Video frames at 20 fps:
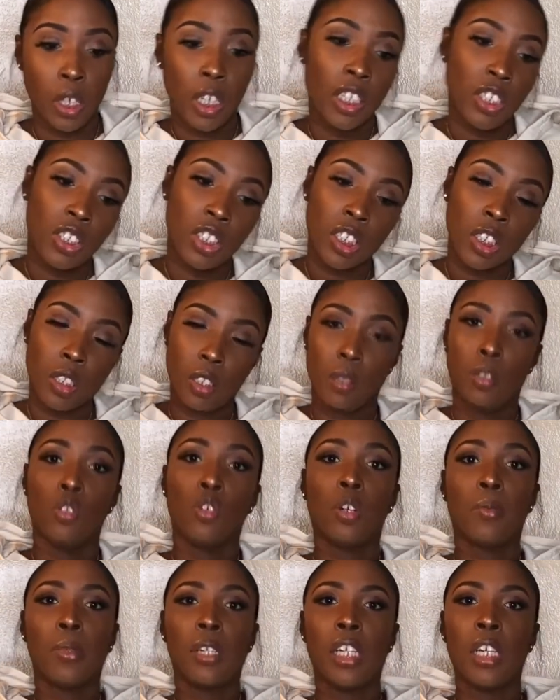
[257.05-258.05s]
It's just
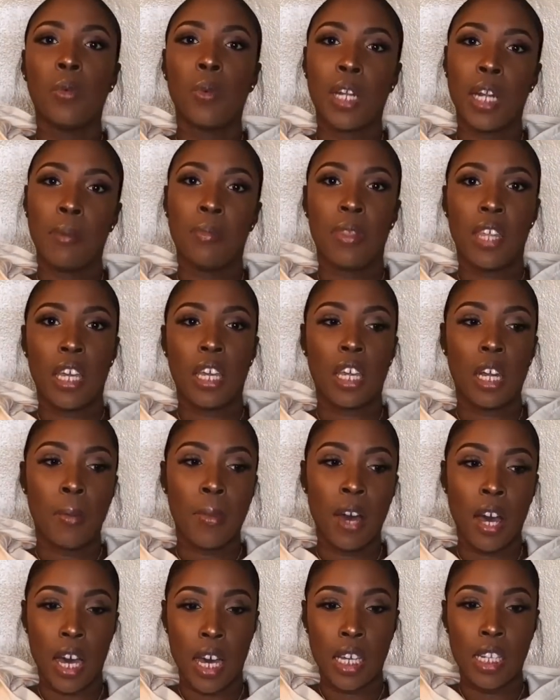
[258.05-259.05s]
normally when I'm thinking
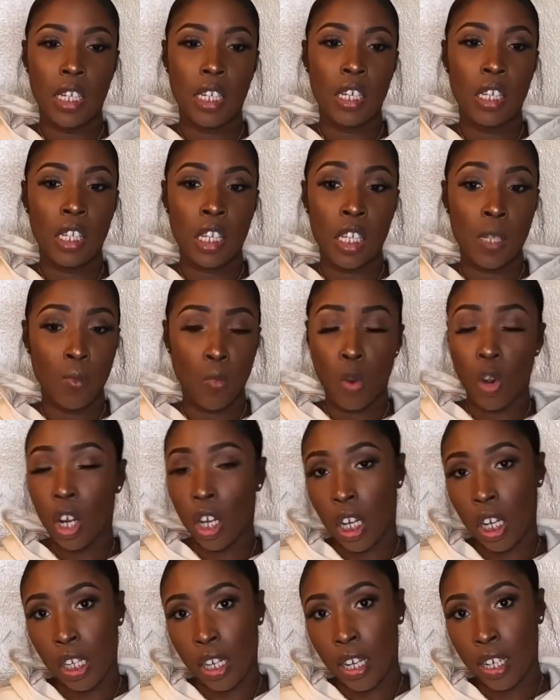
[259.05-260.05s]
about ideas, it's more a
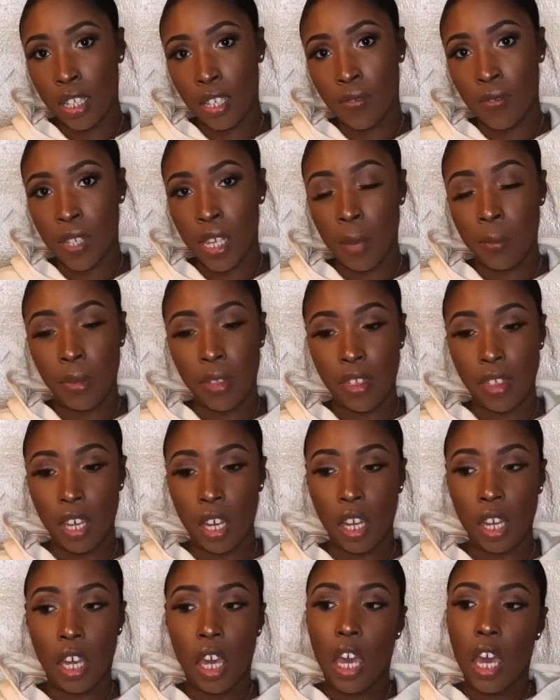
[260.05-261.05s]
collective type of
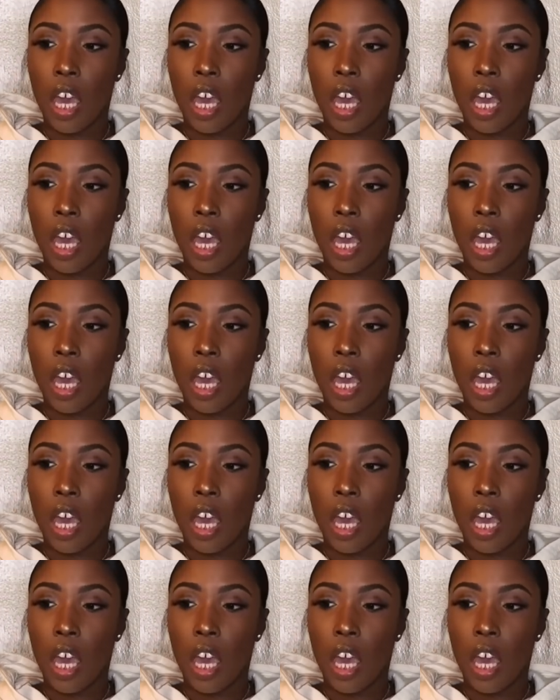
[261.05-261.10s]
thing.